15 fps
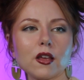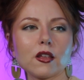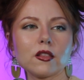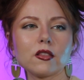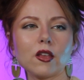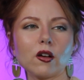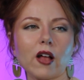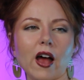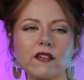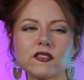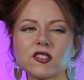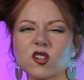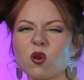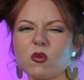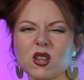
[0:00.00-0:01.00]
they'll have
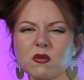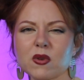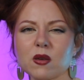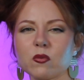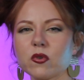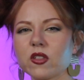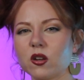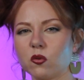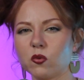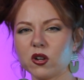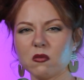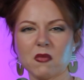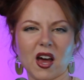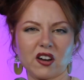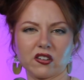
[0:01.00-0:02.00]
so many people that it
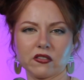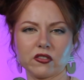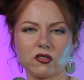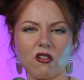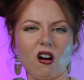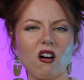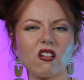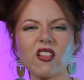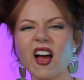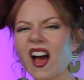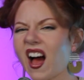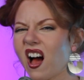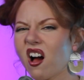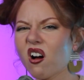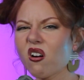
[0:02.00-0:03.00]
wouldn't matter if you call
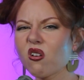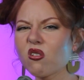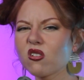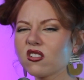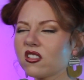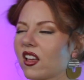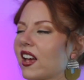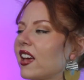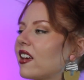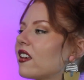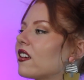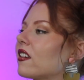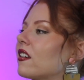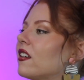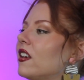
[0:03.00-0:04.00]
out,
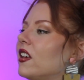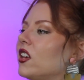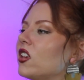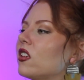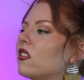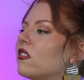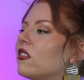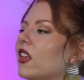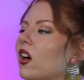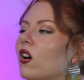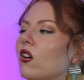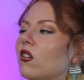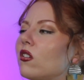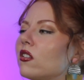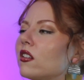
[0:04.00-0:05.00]
like,
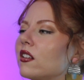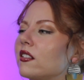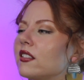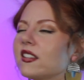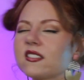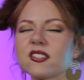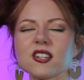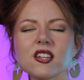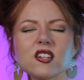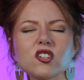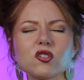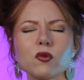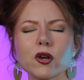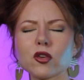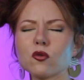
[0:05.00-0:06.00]
they'll listen
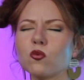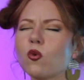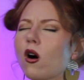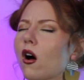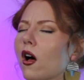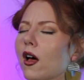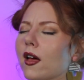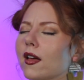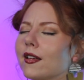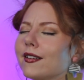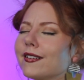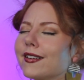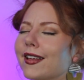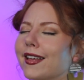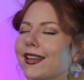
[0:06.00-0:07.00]
to what you
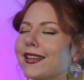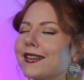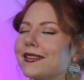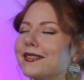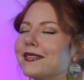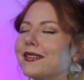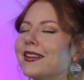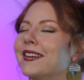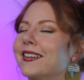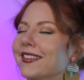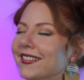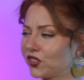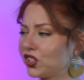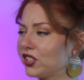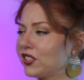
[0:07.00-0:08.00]
want and
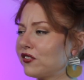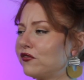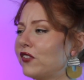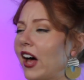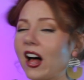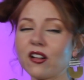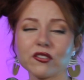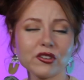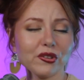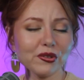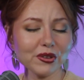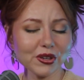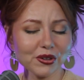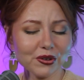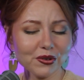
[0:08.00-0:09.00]
just value
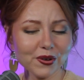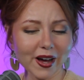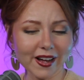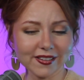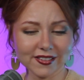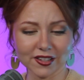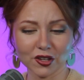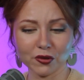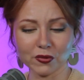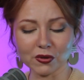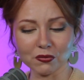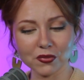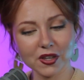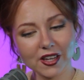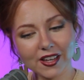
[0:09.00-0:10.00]
you as a
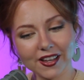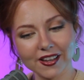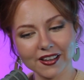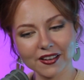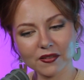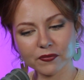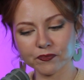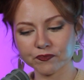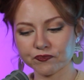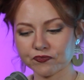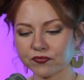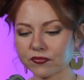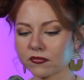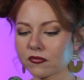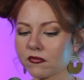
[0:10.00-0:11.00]
human being.
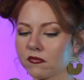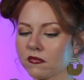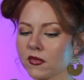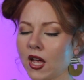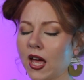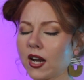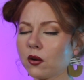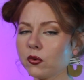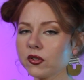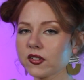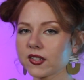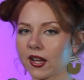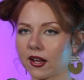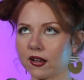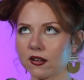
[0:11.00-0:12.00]
And I will
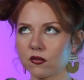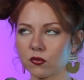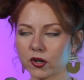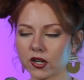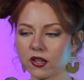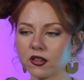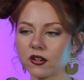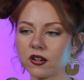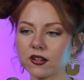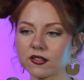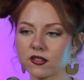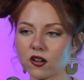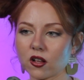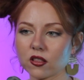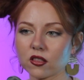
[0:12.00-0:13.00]
say, working there is
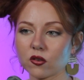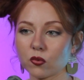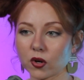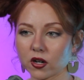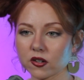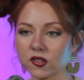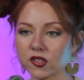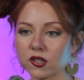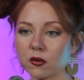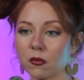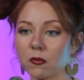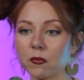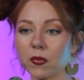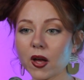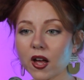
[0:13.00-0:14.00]
not the worst,
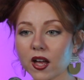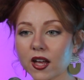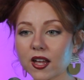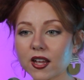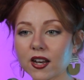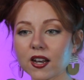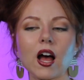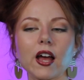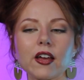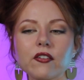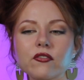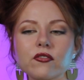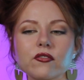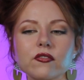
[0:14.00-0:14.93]
but I have